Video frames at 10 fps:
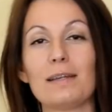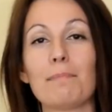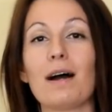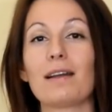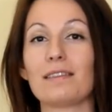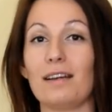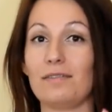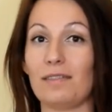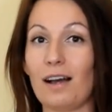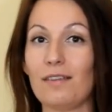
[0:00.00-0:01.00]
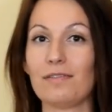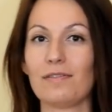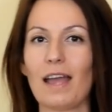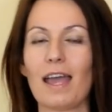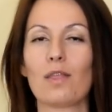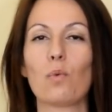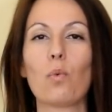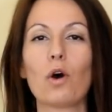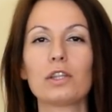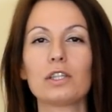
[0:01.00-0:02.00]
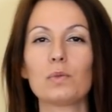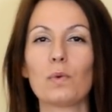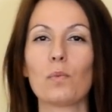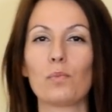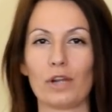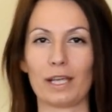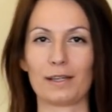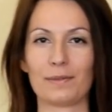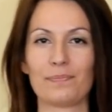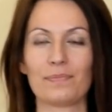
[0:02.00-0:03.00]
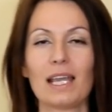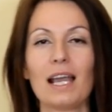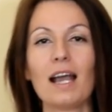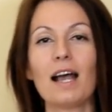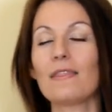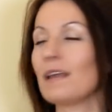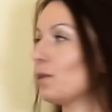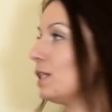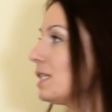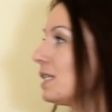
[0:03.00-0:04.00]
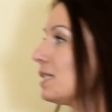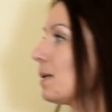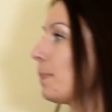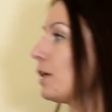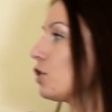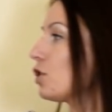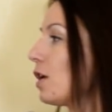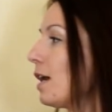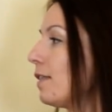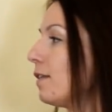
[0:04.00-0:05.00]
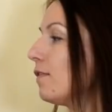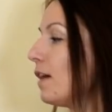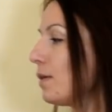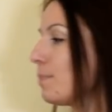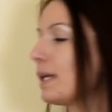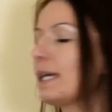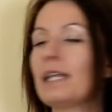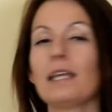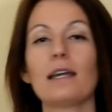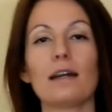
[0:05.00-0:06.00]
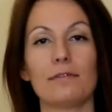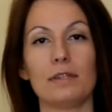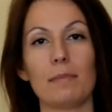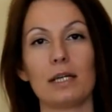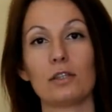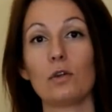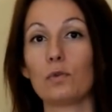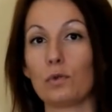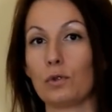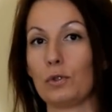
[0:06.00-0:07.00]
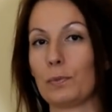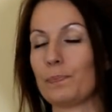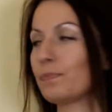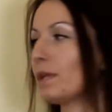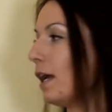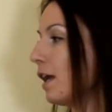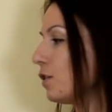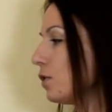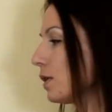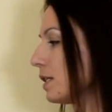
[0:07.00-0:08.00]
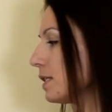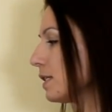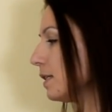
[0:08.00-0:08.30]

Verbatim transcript: month of love and what it will bring. Now this is the picture at the very beginning of the month for you. And you can see